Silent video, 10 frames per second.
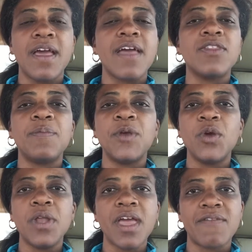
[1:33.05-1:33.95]
And the
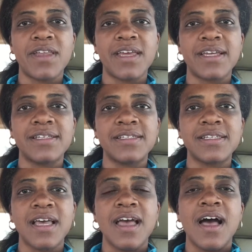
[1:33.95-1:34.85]
beauty of it is
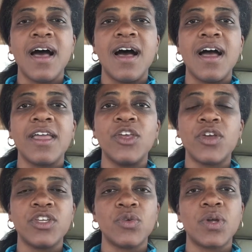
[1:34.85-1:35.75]
you
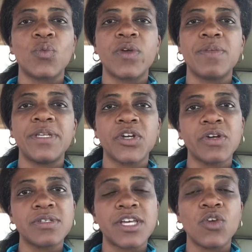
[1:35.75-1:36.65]
can do it with the
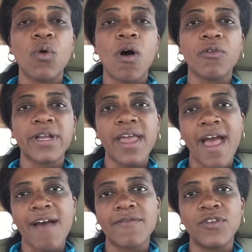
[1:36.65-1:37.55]
materials that you already
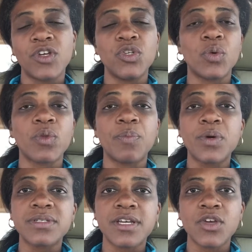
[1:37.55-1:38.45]
have. You can do it with
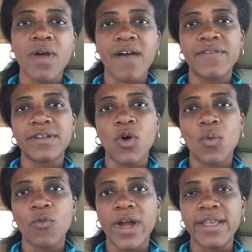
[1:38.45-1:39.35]
books that you have at
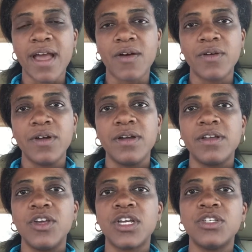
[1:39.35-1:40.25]
home right now.
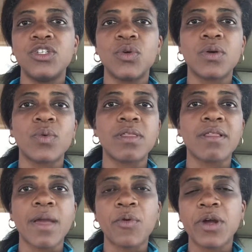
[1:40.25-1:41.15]
You can do it with
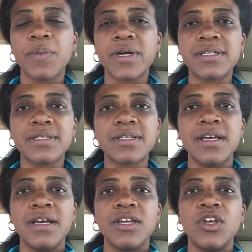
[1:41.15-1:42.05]
library books.
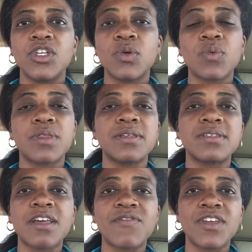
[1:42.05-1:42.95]
You can do it with the
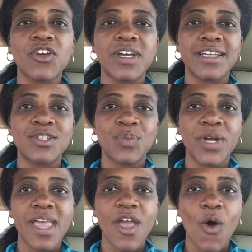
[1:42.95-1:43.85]
stuff that your kids are
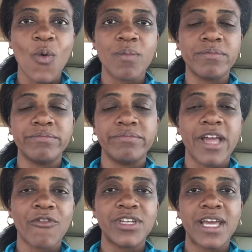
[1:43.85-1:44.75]
bringing home
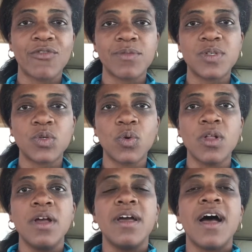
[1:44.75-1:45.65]
every day from school.
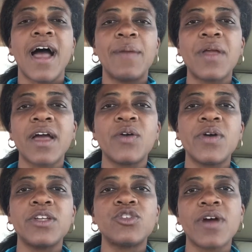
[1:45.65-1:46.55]
I'm not
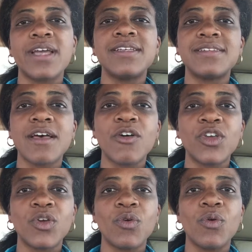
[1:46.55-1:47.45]
going to try to sell
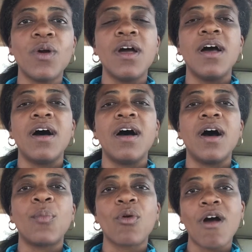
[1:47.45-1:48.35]
you
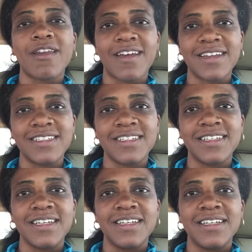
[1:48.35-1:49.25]
a product
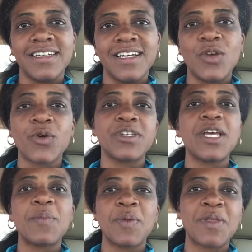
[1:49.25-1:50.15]
in order to
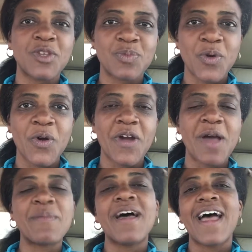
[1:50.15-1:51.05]
implement this
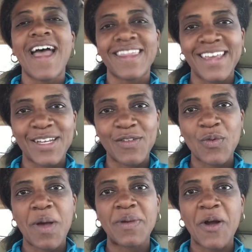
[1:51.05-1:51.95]
program at the end of the
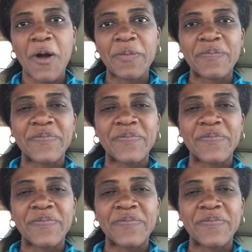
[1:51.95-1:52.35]
webinar.